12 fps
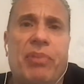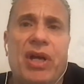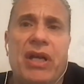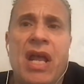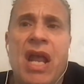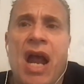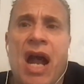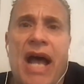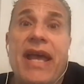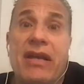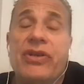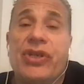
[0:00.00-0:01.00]
but
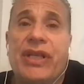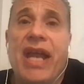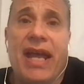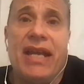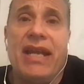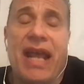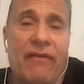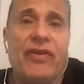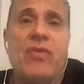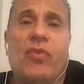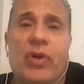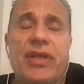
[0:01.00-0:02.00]
I understand
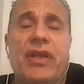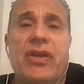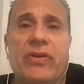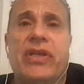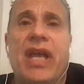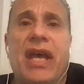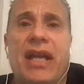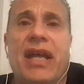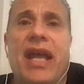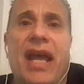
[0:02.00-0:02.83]
every word that you said.